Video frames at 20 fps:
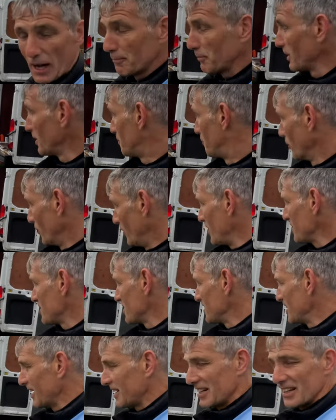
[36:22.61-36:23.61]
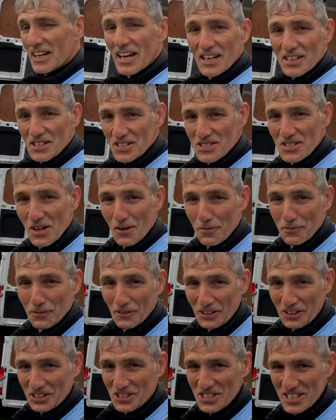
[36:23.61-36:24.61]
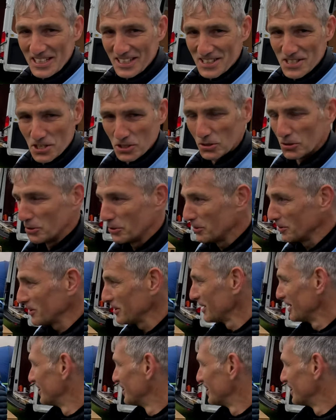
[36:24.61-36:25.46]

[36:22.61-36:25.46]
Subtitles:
I'm going to put this in the edit. She's not functioning at all.